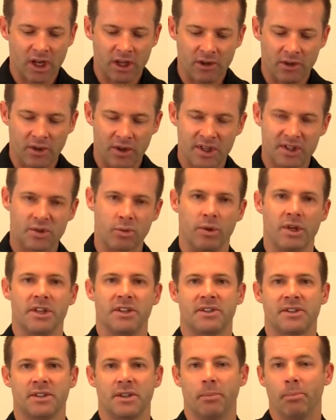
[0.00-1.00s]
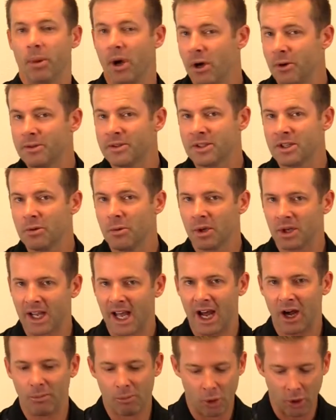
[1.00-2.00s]
This one is supposed to
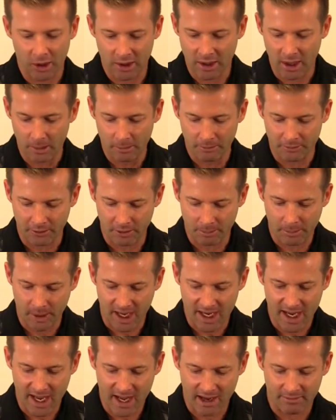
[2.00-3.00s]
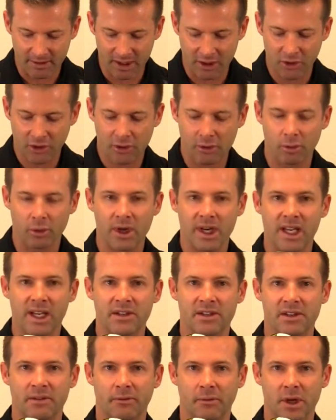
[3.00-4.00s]
allow more comfort by having 3
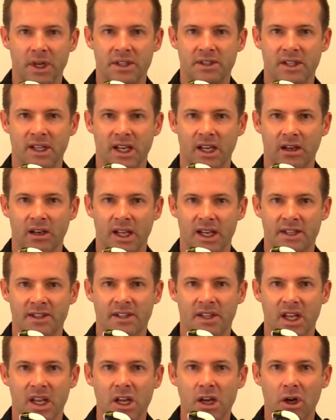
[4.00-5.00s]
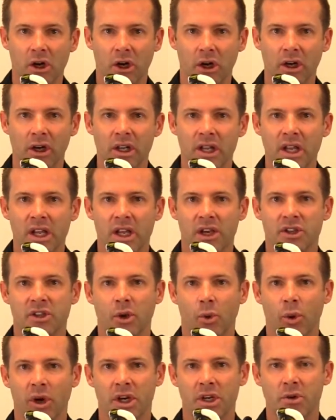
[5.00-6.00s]
different inlets here, to
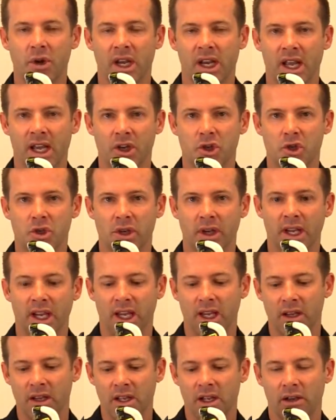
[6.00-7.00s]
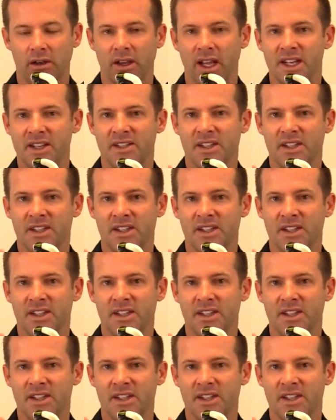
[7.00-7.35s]
where you can actually lace